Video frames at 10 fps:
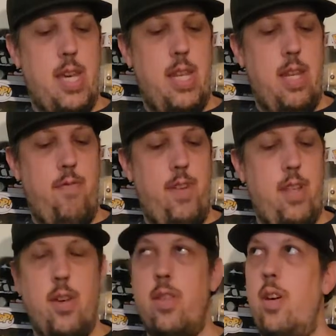I did a
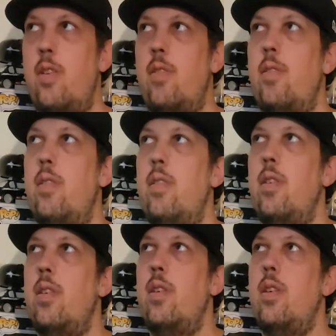video though
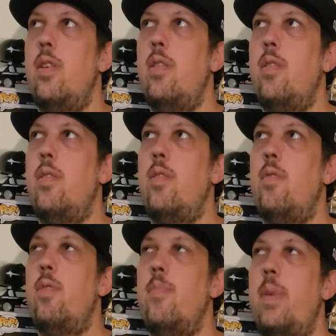with